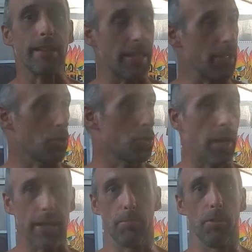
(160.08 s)
the thing you're
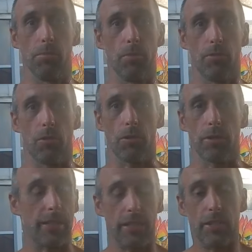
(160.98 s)
trying to build before.
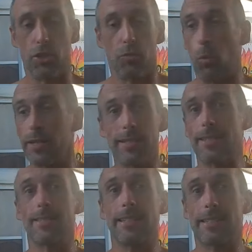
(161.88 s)
Like, one
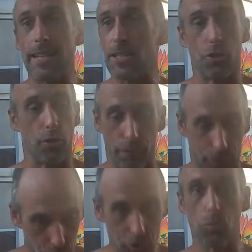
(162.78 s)
doesn't exist. You're the
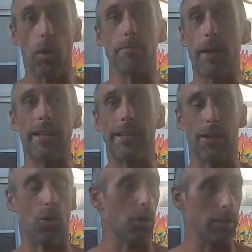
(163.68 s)
first one making
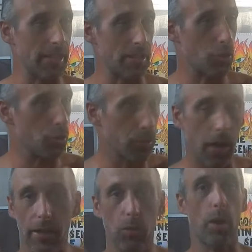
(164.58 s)
it, or at least you're
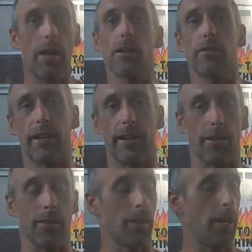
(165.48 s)
not aware of any
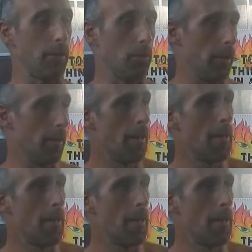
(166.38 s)
other one.